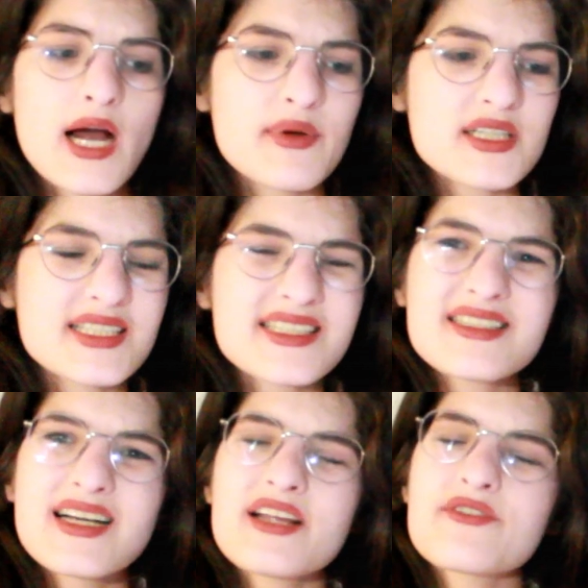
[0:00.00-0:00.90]
but it's
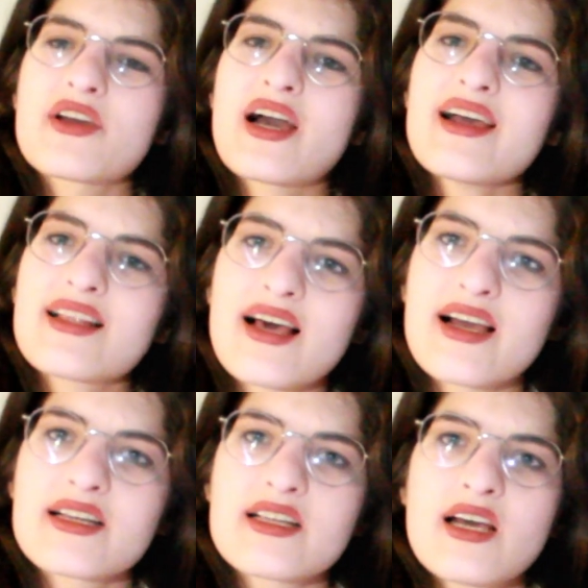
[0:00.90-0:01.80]
still kind of
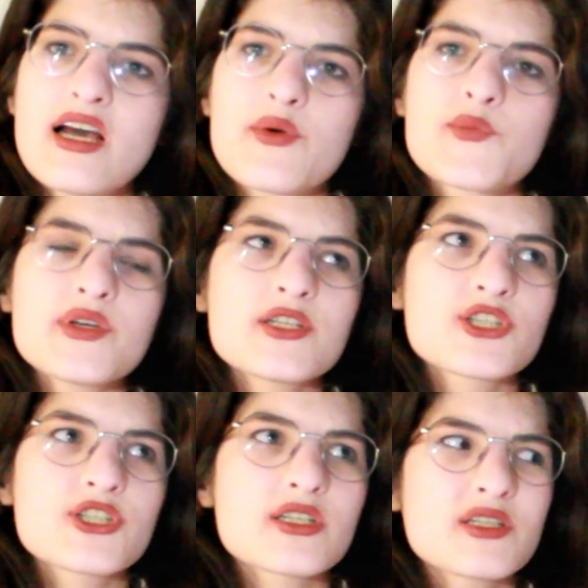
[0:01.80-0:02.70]
guideline
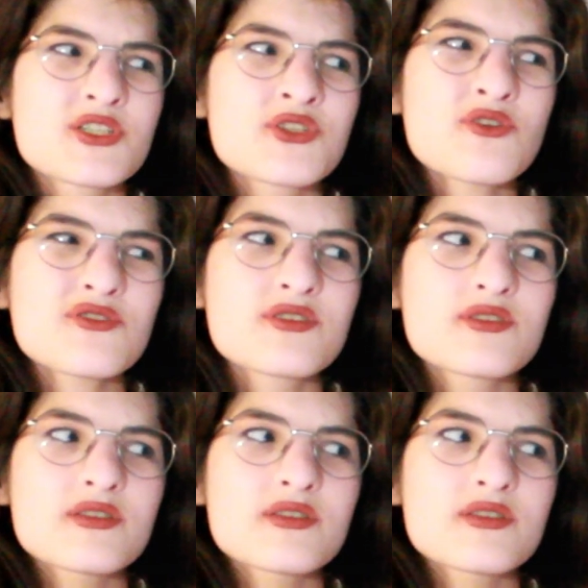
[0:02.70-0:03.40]
which is not